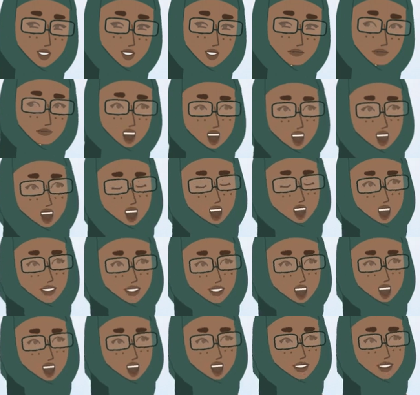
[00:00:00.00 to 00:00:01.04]
You can ask
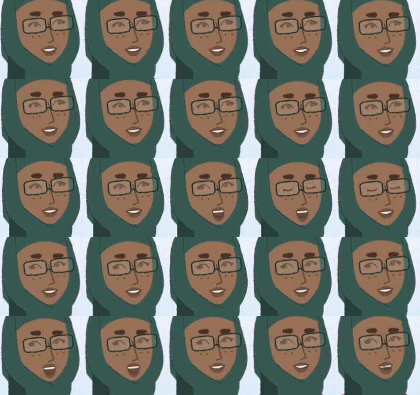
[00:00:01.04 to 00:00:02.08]
Amazon that it is
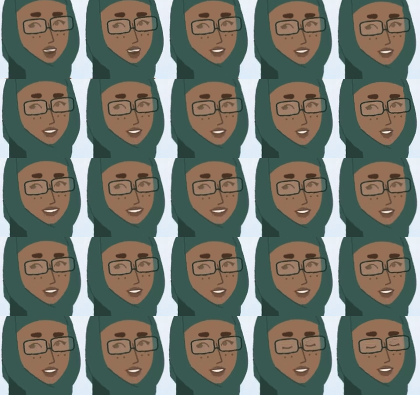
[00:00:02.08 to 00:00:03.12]
not a feedback, but a
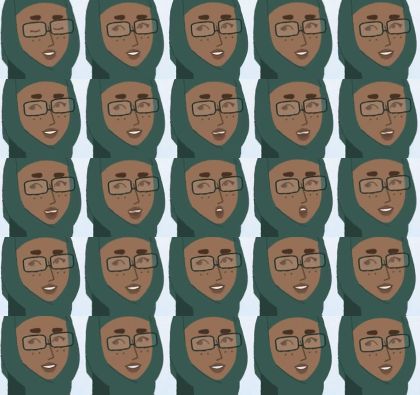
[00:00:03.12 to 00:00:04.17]
customer review, and
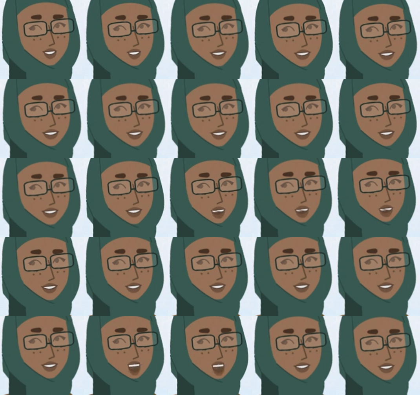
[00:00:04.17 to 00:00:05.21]
as per your policy it
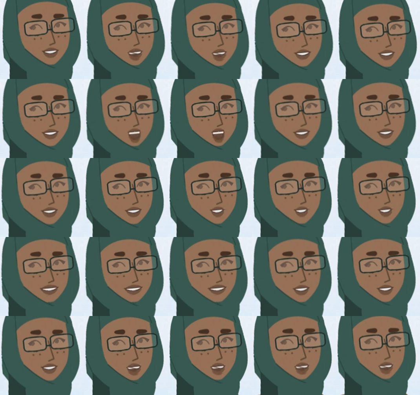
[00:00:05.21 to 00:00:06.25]
should not be placed here, it
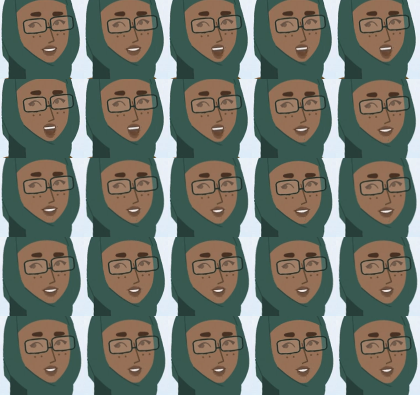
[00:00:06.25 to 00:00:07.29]
should be in product review.
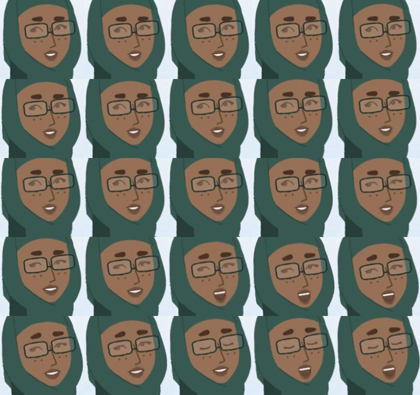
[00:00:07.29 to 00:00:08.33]

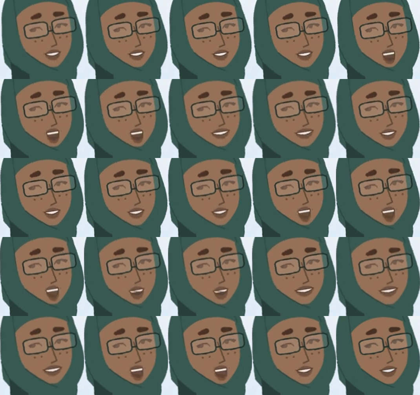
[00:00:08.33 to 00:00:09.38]
Amazon would definitely
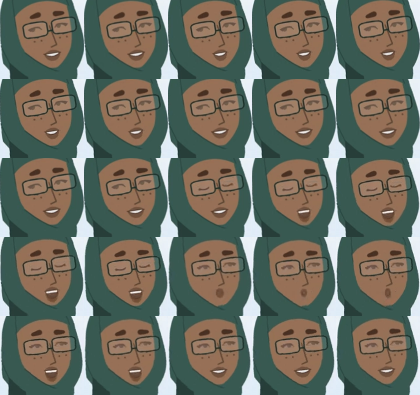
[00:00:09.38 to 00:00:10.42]
consider it and
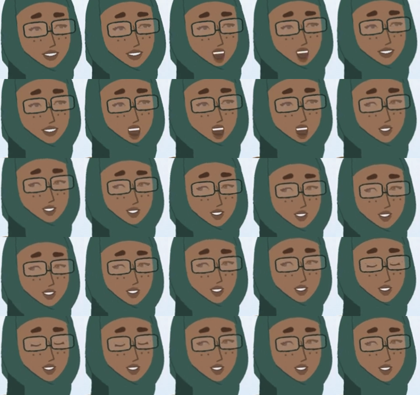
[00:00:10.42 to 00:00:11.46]
remove it from back end.
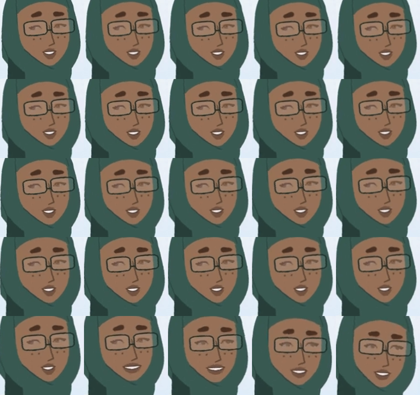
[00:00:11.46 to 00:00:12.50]

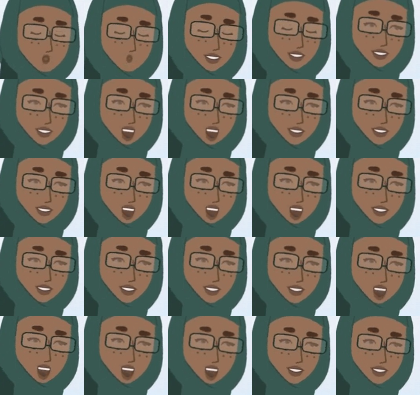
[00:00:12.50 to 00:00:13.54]
If you find it
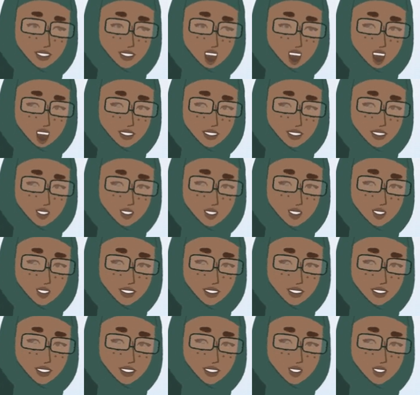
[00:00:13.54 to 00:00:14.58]
informative, then share it
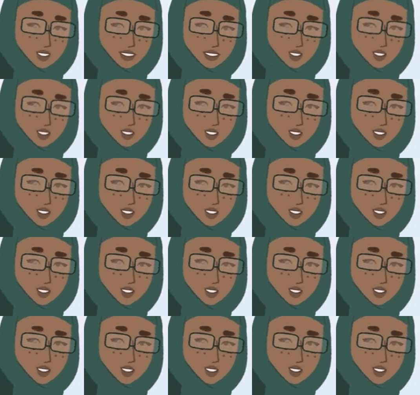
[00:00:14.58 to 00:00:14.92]
with others.